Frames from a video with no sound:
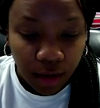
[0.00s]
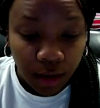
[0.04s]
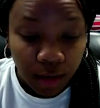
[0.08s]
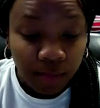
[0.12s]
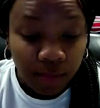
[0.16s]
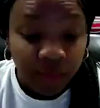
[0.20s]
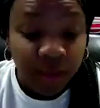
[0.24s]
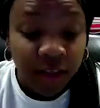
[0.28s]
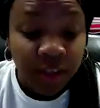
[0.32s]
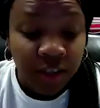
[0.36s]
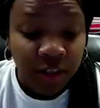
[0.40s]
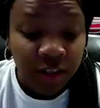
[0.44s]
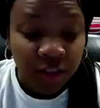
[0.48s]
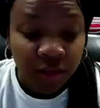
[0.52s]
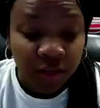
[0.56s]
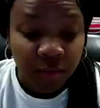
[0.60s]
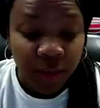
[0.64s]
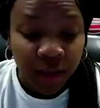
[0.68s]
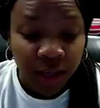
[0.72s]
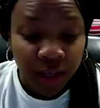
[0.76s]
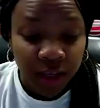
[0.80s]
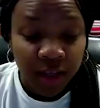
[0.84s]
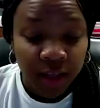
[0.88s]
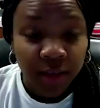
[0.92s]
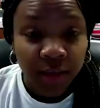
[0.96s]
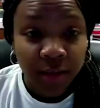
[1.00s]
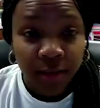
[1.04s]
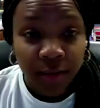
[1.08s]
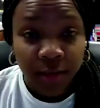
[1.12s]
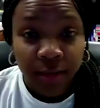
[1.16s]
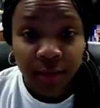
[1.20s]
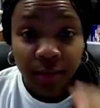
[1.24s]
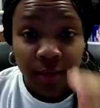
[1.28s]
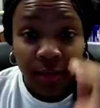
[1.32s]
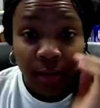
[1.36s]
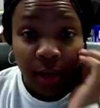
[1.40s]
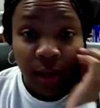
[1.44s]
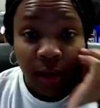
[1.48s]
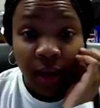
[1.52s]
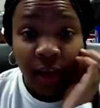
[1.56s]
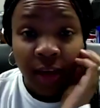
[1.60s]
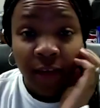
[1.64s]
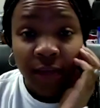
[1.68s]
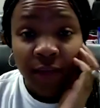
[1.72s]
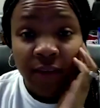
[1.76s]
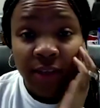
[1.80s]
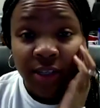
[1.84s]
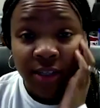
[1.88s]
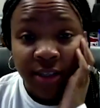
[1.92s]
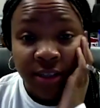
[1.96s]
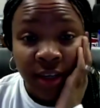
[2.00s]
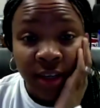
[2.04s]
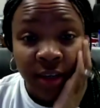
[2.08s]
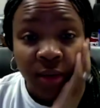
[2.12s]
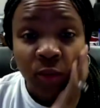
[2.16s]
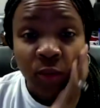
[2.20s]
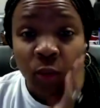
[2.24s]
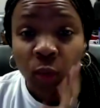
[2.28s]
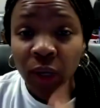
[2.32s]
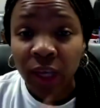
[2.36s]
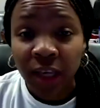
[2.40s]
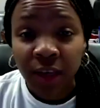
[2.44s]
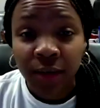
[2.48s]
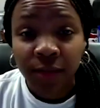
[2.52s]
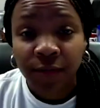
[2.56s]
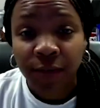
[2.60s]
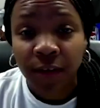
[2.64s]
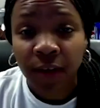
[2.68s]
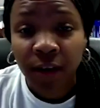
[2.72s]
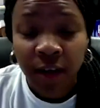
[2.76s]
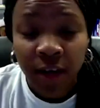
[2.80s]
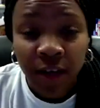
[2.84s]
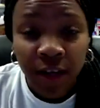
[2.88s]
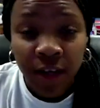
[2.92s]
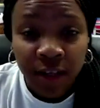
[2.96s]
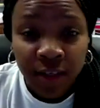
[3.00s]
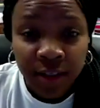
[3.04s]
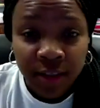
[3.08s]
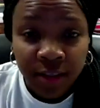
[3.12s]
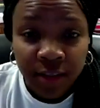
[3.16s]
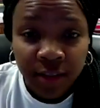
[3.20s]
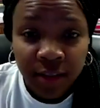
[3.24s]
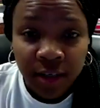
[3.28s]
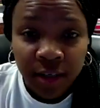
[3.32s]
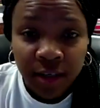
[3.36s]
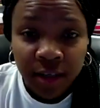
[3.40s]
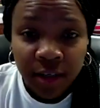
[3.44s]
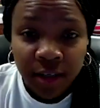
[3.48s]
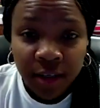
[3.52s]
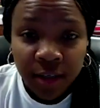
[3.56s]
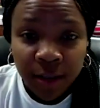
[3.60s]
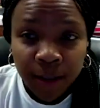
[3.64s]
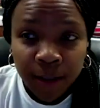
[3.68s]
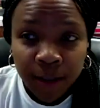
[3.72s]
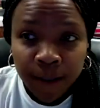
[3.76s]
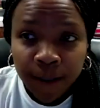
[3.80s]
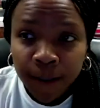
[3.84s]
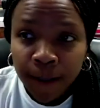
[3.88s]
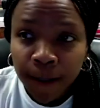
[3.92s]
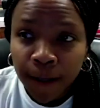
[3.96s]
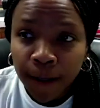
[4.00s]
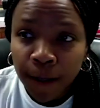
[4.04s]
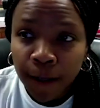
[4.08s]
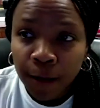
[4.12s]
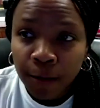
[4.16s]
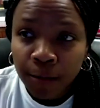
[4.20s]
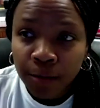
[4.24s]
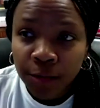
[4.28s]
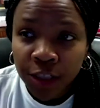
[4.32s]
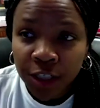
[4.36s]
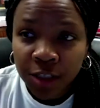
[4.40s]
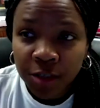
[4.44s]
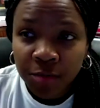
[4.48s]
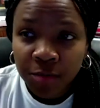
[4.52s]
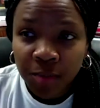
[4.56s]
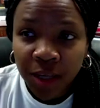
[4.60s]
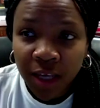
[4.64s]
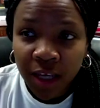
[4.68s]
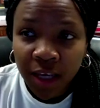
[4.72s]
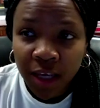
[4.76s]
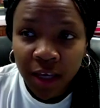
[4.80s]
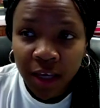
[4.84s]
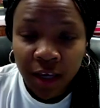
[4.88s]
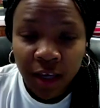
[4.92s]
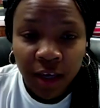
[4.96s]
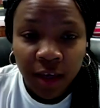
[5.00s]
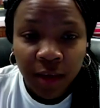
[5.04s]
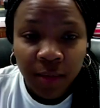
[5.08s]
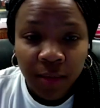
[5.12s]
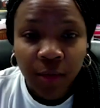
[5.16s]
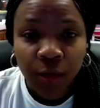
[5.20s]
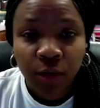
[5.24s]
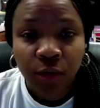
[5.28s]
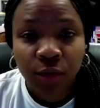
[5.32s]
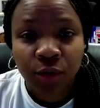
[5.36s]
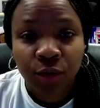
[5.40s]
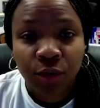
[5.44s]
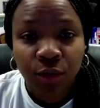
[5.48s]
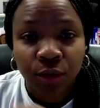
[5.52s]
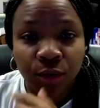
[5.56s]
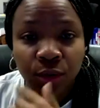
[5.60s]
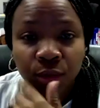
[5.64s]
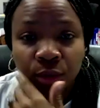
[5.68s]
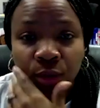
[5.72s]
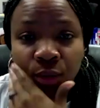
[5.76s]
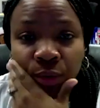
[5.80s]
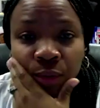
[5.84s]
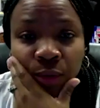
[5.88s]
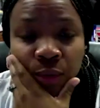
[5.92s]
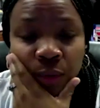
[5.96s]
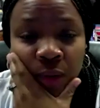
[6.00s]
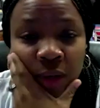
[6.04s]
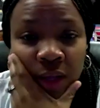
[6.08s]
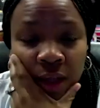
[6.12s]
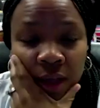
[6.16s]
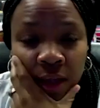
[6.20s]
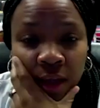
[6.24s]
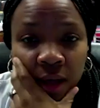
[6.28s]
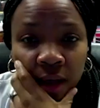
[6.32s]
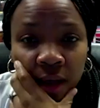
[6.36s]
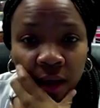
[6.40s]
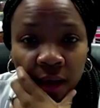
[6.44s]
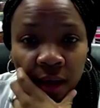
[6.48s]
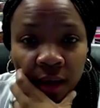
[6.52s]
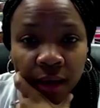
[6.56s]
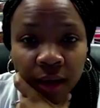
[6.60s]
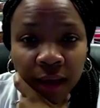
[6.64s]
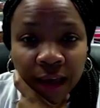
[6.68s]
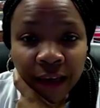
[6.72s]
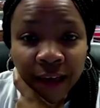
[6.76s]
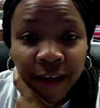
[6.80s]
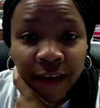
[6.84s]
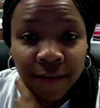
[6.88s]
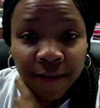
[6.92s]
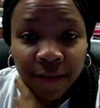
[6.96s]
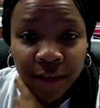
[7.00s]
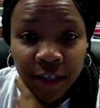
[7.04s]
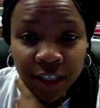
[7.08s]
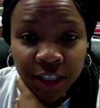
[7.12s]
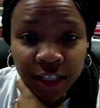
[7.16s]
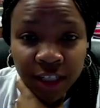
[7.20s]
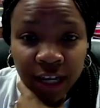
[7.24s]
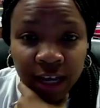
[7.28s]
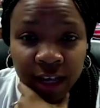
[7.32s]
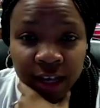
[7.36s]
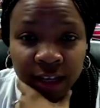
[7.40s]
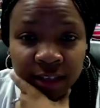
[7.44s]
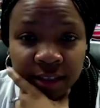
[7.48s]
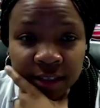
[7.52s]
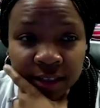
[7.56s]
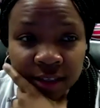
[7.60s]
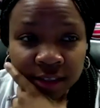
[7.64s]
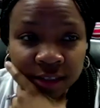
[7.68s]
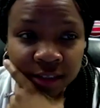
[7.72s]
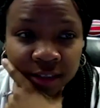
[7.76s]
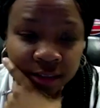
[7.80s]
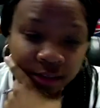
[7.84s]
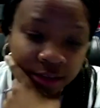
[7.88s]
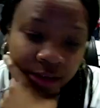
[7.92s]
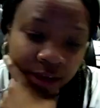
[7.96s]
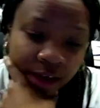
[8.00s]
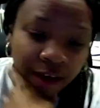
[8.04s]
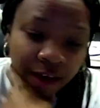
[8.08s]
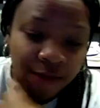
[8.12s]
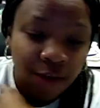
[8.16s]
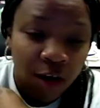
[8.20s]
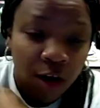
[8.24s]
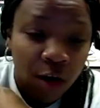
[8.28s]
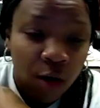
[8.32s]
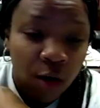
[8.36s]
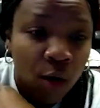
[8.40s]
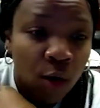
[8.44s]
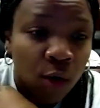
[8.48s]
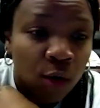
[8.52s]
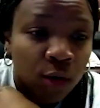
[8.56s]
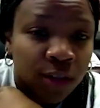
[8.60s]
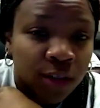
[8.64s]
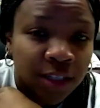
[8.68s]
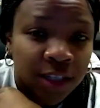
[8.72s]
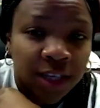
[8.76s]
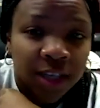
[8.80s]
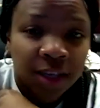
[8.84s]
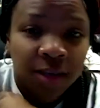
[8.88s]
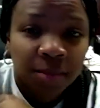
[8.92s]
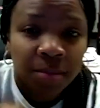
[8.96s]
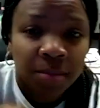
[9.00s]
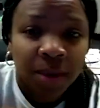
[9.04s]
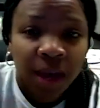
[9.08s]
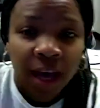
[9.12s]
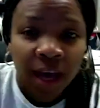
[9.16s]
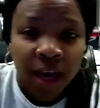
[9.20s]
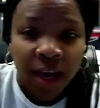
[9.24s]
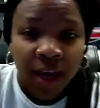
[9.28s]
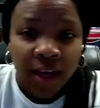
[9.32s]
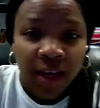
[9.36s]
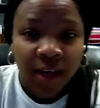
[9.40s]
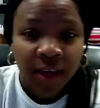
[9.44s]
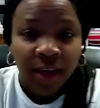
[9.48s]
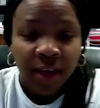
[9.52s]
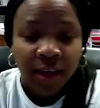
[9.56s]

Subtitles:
This has been a heaven-sent week for us, just being able to have a chance to have our whole team back